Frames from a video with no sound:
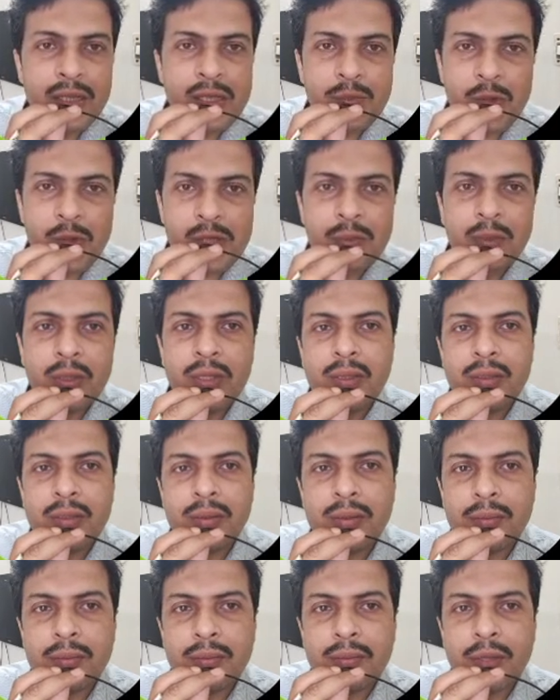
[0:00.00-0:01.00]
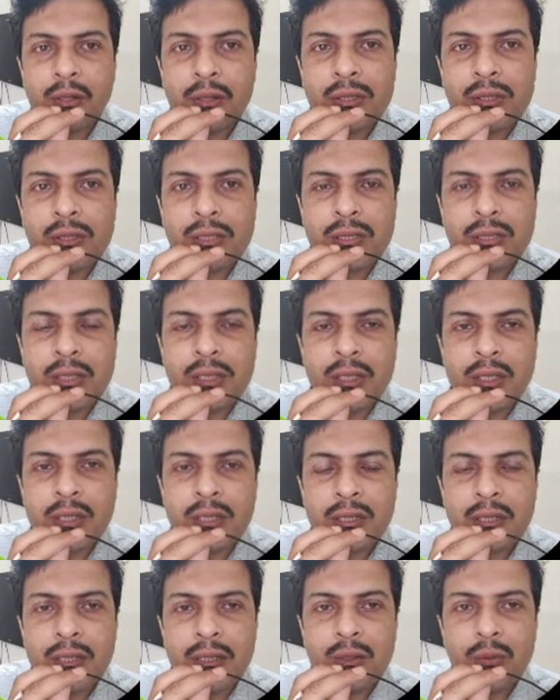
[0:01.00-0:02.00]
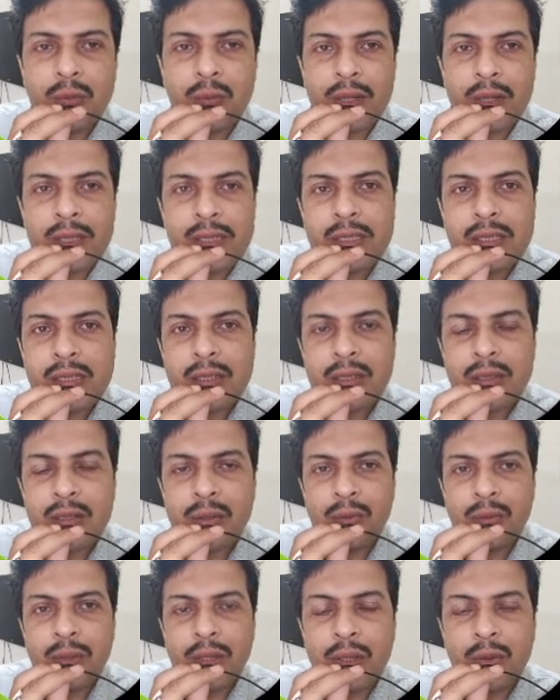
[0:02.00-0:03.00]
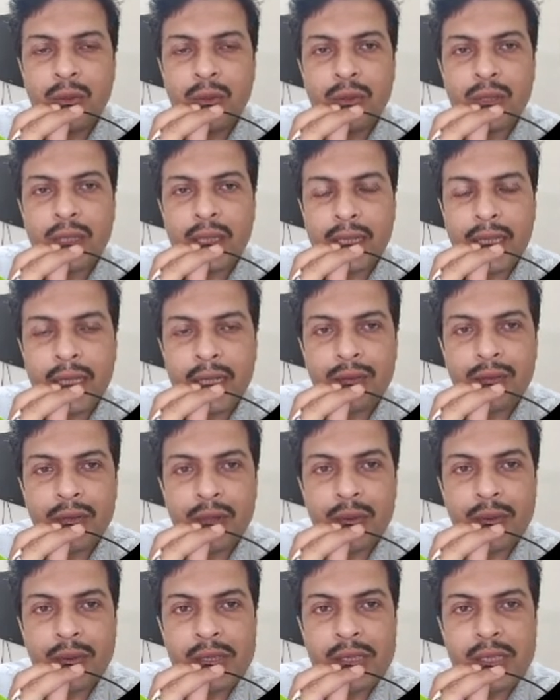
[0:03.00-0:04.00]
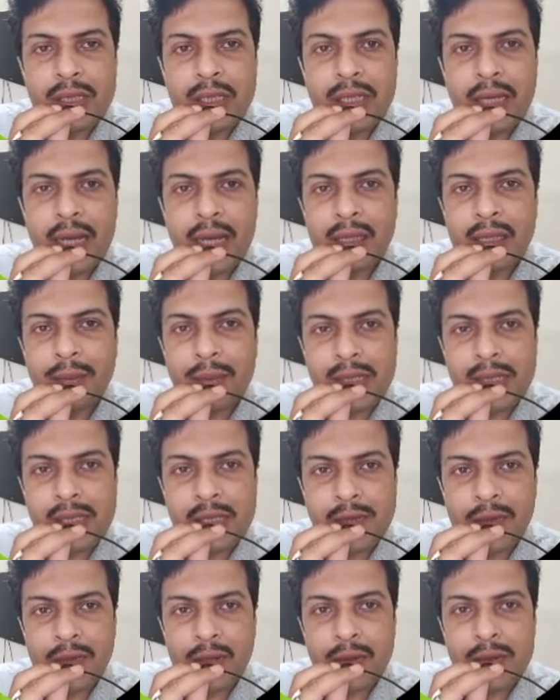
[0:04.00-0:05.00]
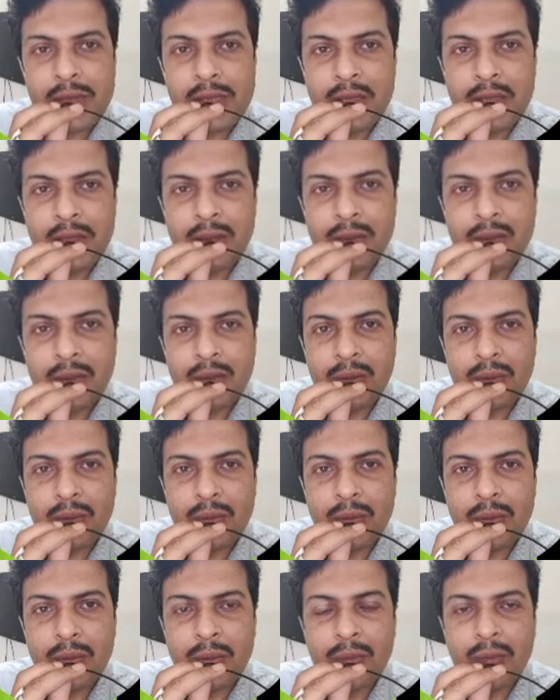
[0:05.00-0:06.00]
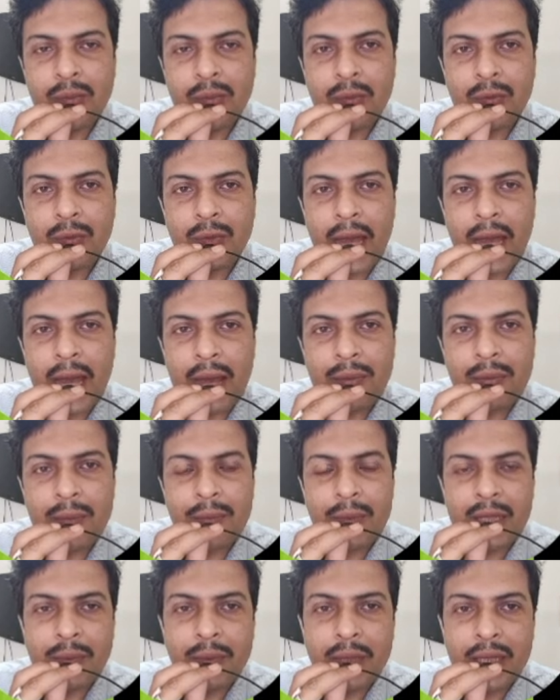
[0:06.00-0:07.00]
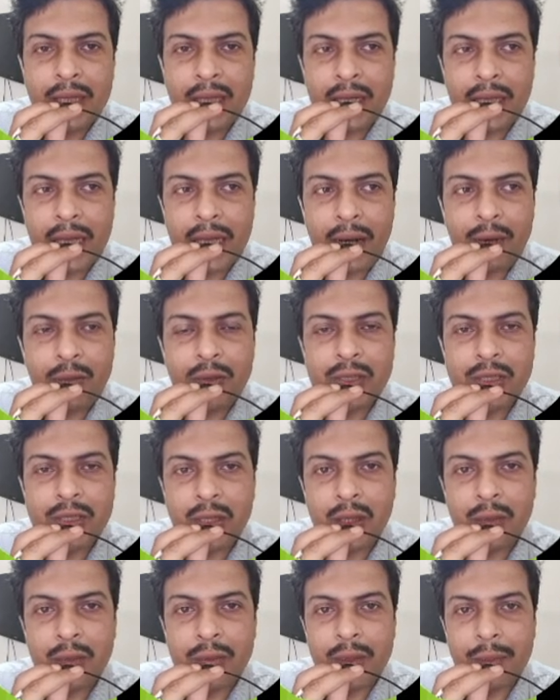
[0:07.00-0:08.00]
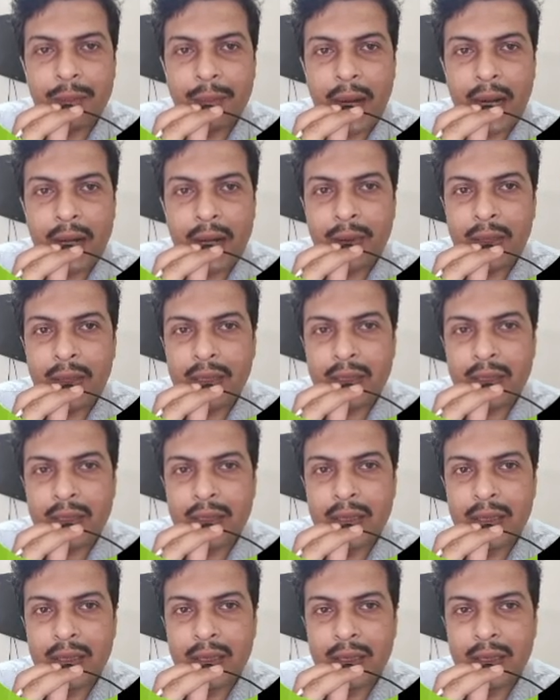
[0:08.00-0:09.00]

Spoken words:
It is possible because once we know the carrier frequency and the message frequency, we have a mathematical calculation of the bandwidth,